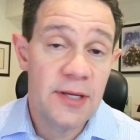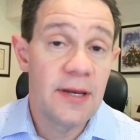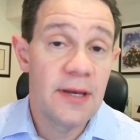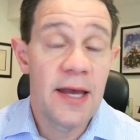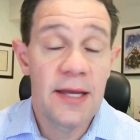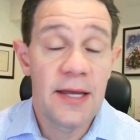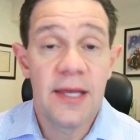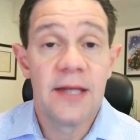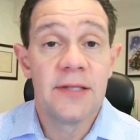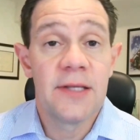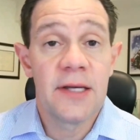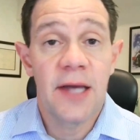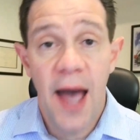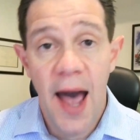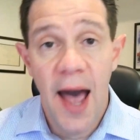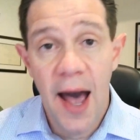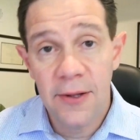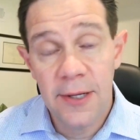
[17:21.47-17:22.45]
had kids in
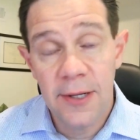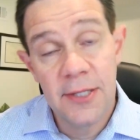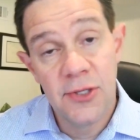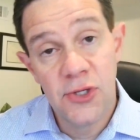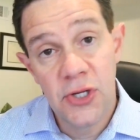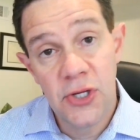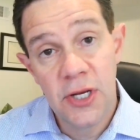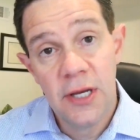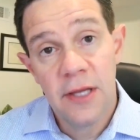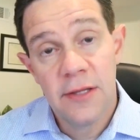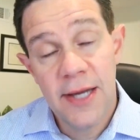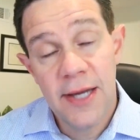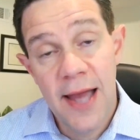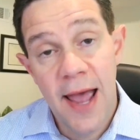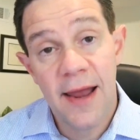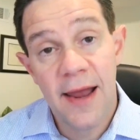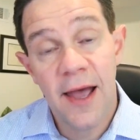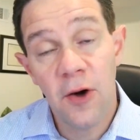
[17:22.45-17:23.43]
college that
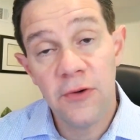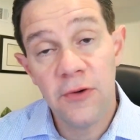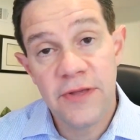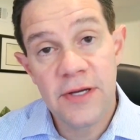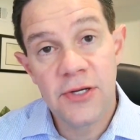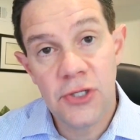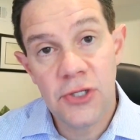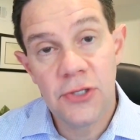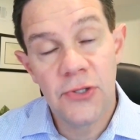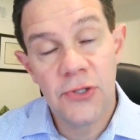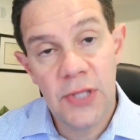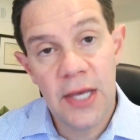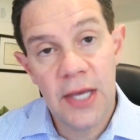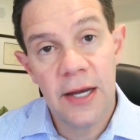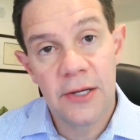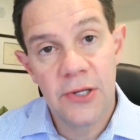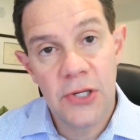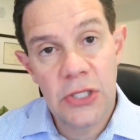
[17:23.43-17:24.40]
had health issues
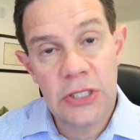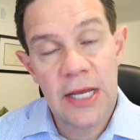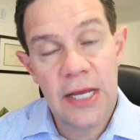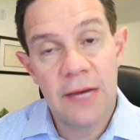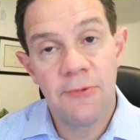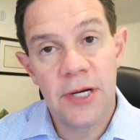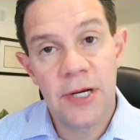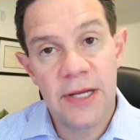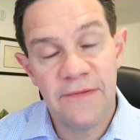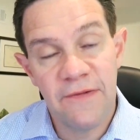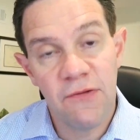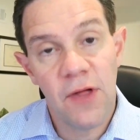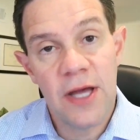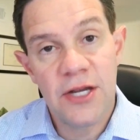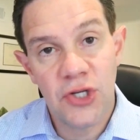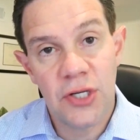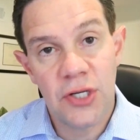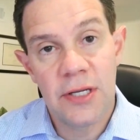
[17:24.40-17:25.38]
they understand what
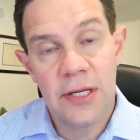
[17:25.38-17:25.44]
inflation